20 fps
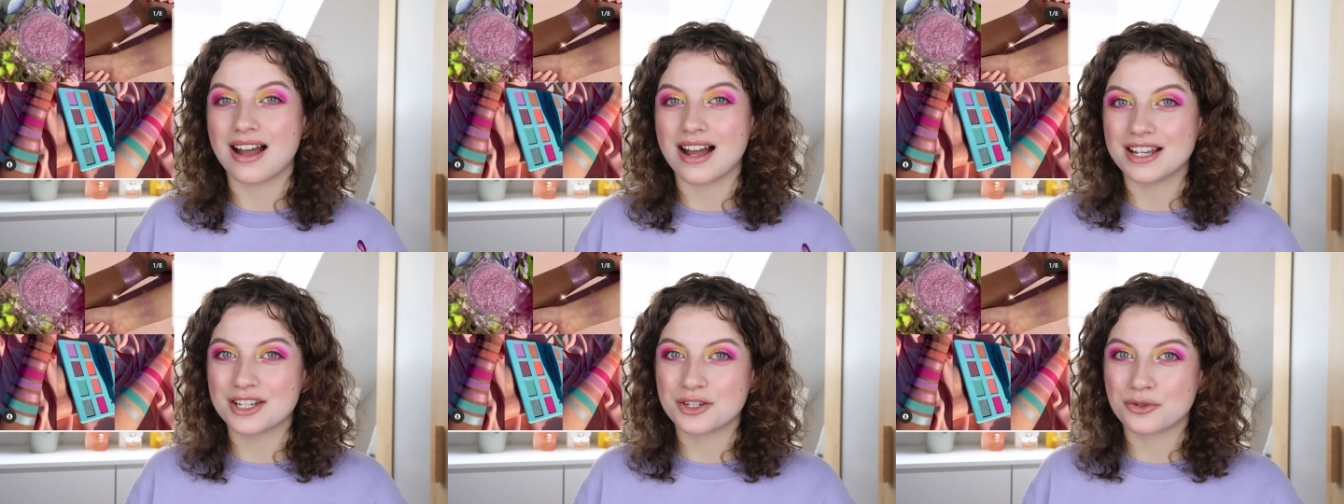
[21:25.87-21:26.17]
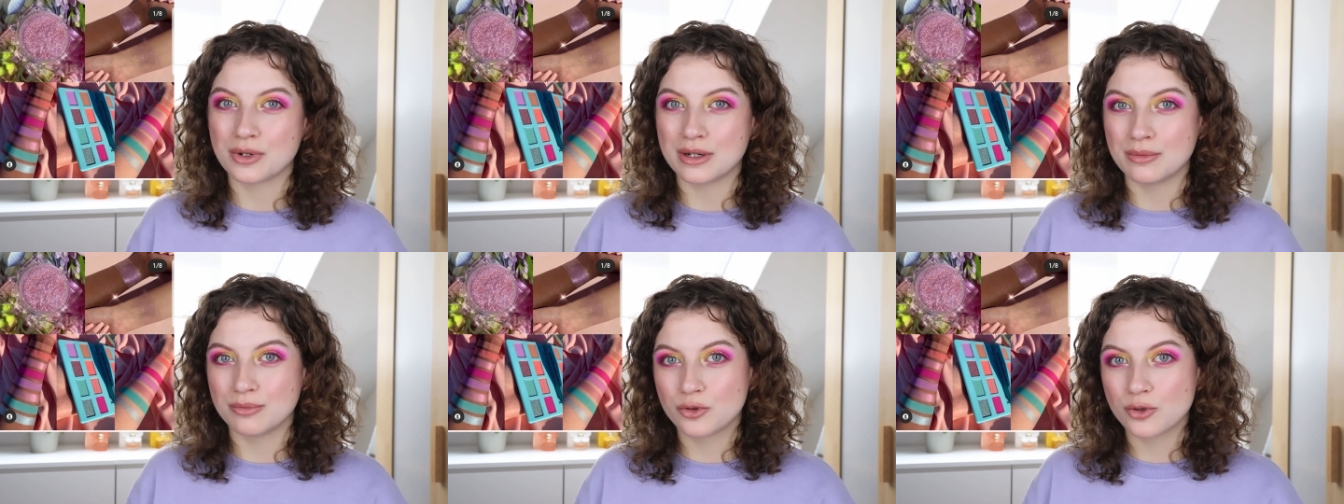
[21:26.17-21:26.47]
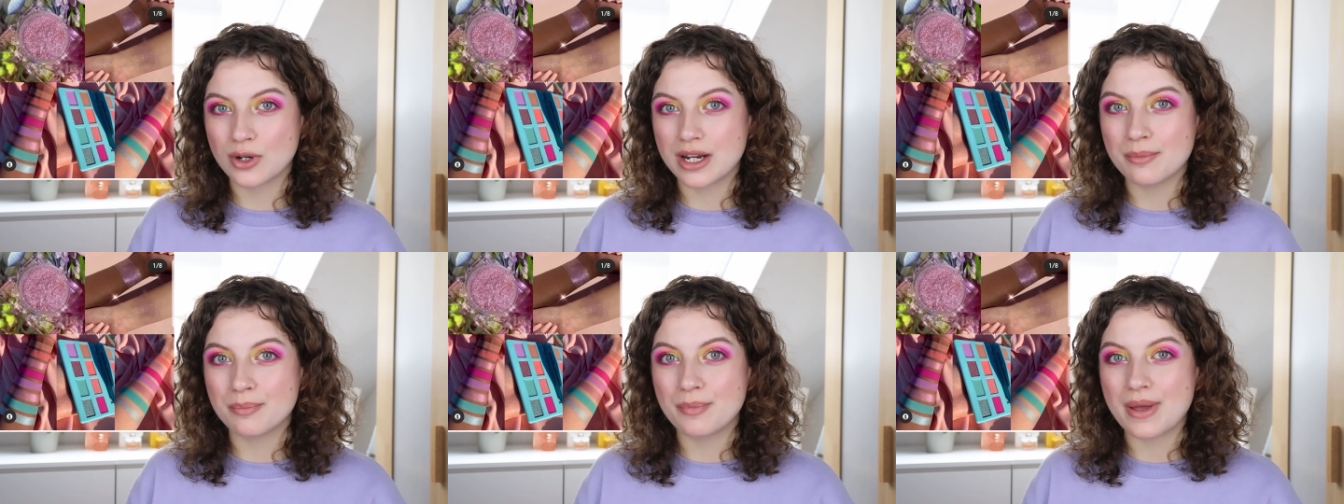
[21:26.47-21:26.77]
Ice Cream
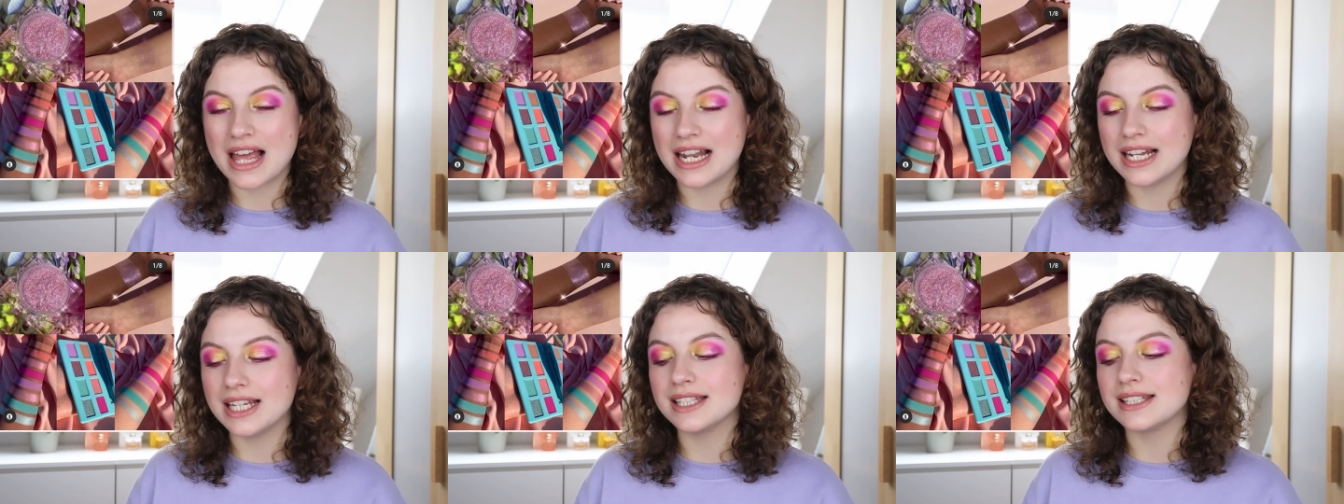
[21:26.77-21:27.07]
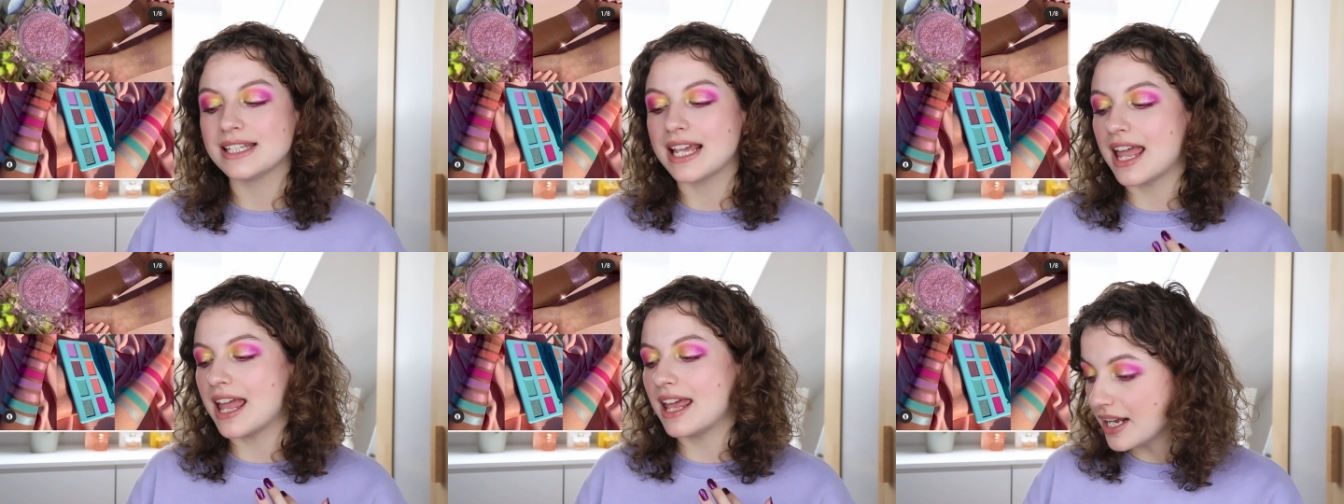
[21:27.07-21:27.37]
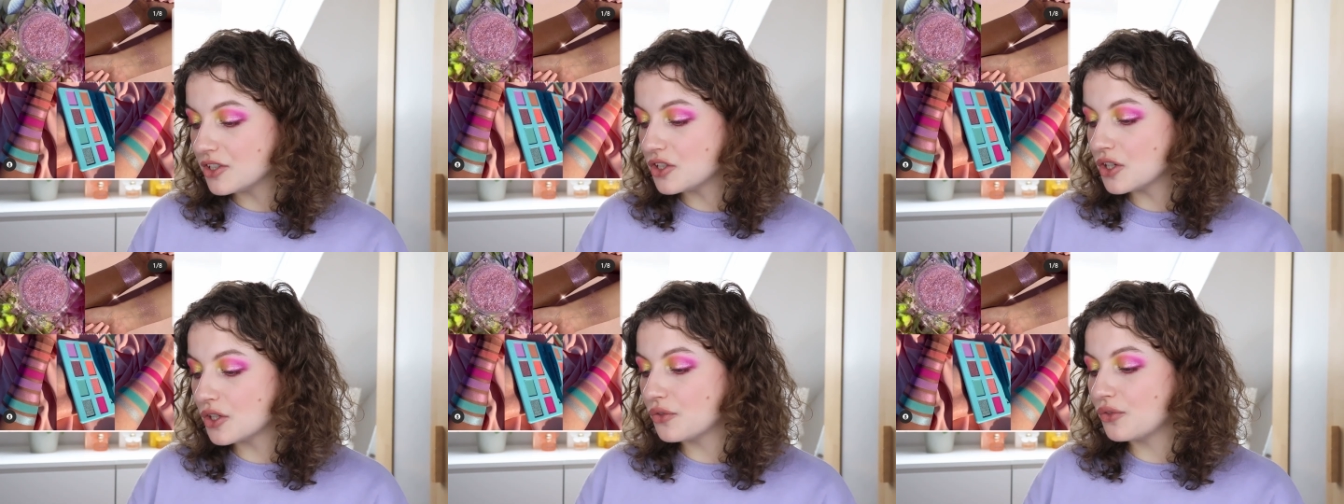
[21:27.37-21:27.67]
Dream palette and
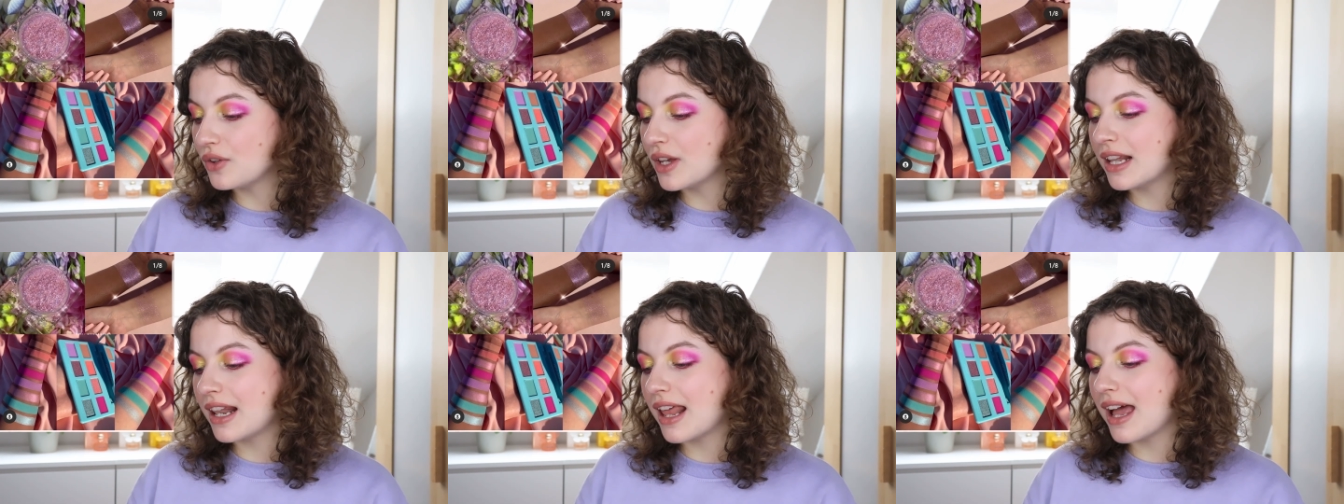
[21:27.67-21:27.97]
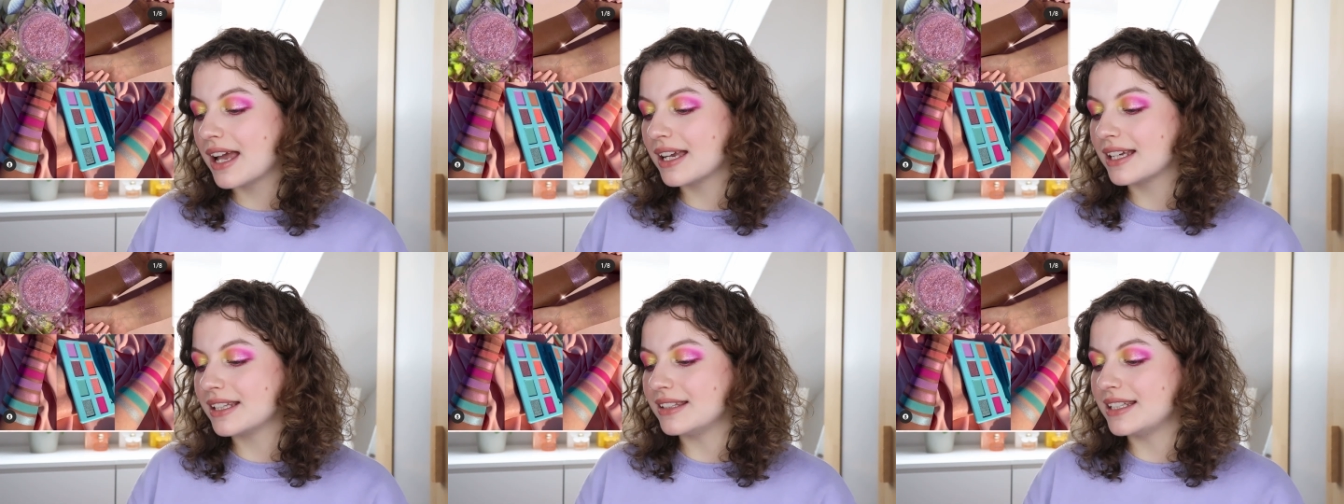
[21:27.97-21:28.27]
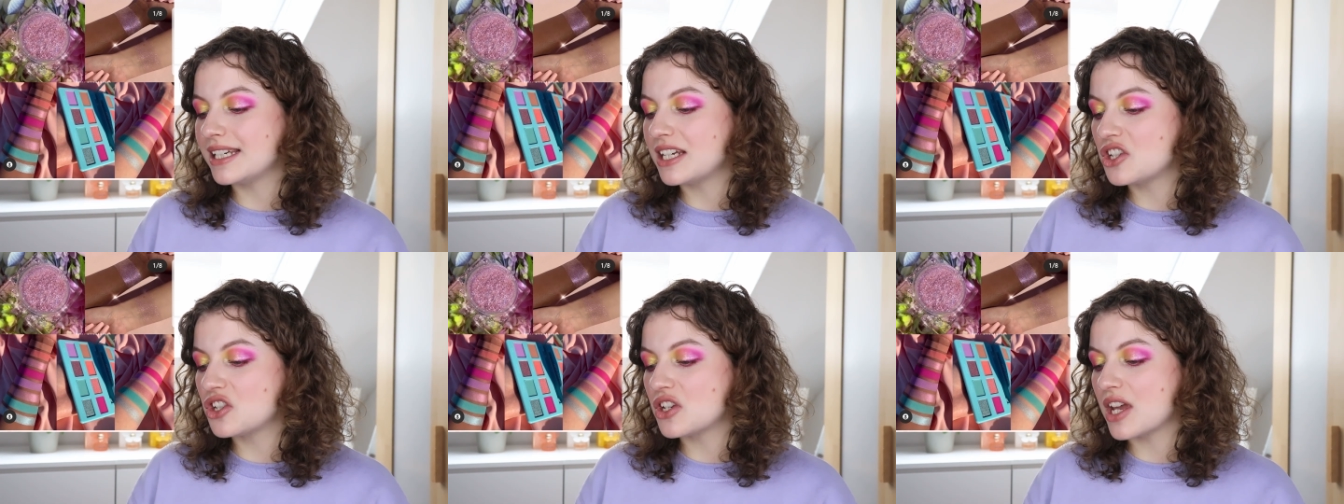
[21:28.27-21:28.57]
I just feel like
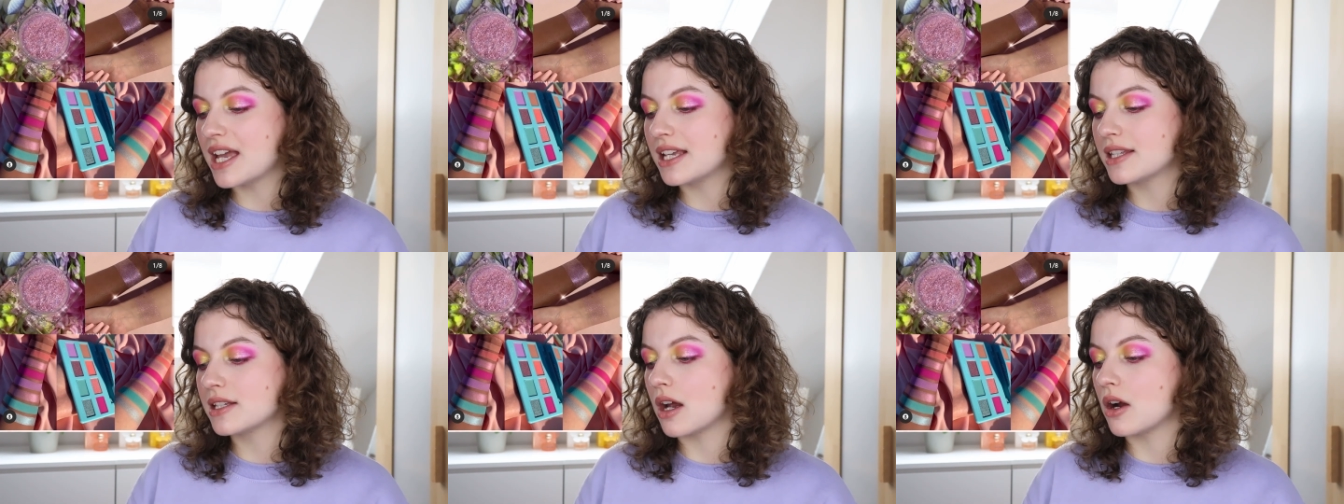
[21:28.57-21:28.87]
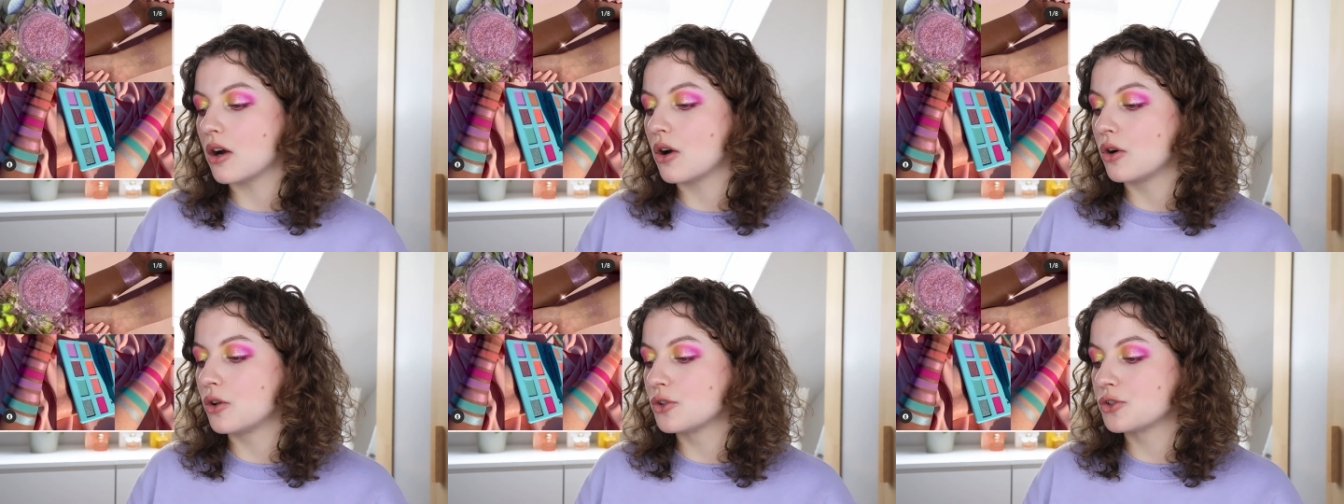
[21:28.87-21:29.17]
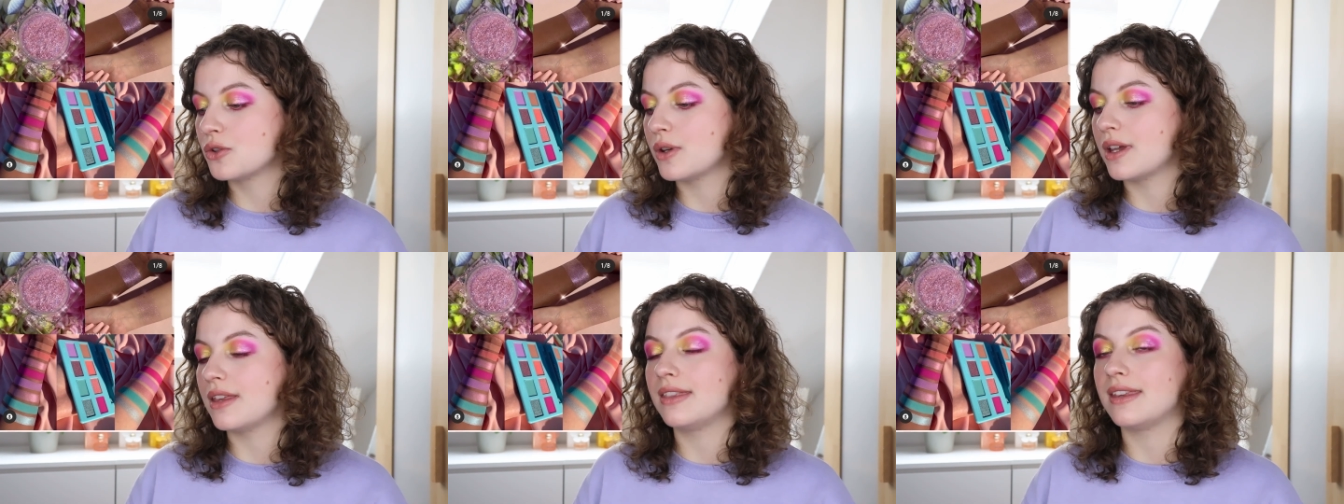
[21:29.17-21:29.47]
these shades are
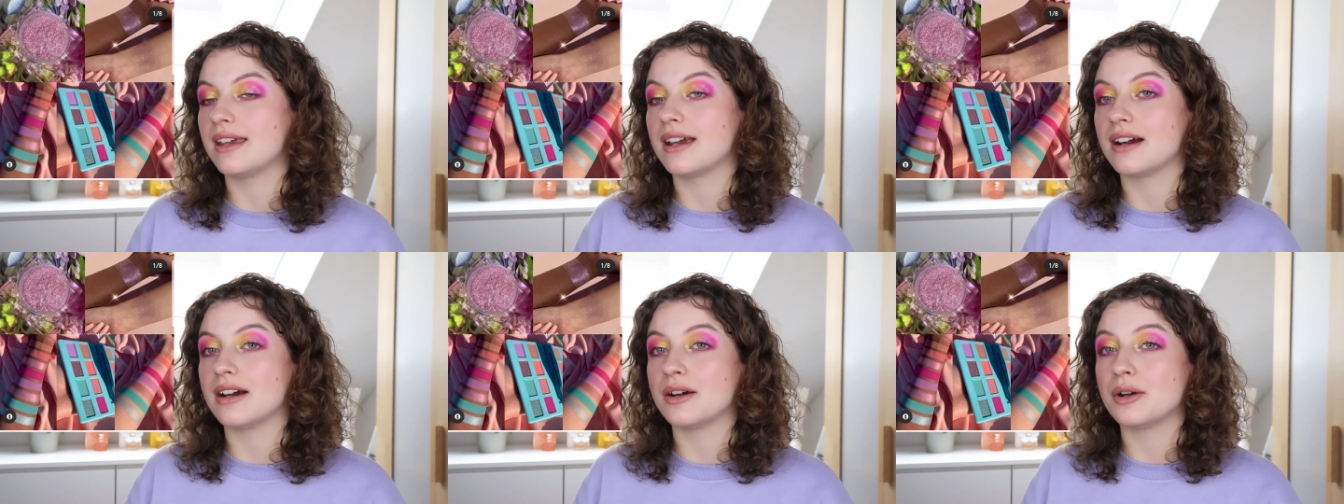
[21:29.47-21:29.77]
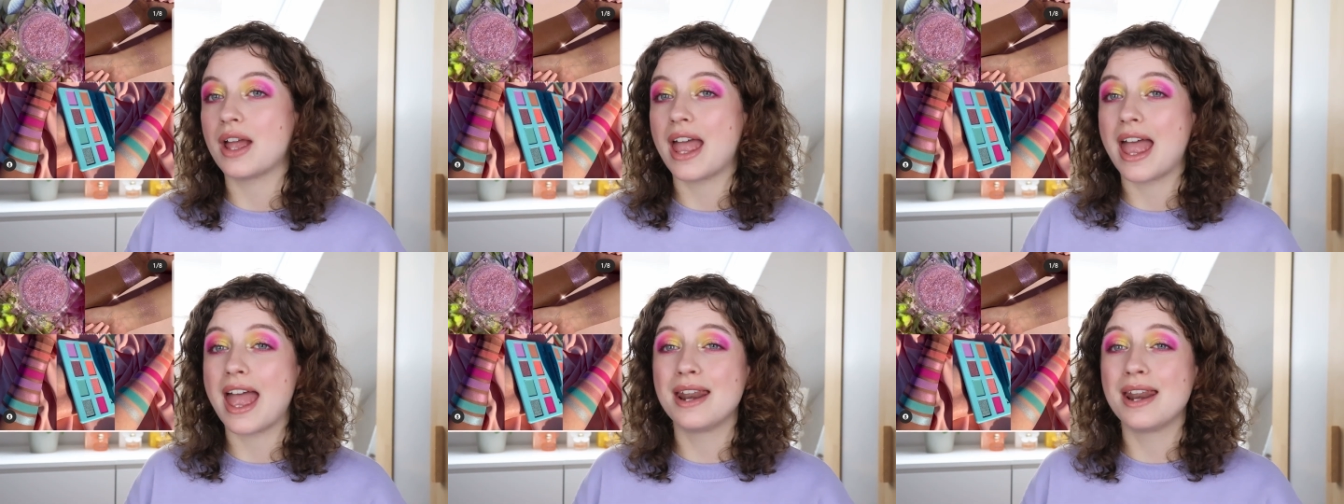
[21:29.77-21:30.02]
also in there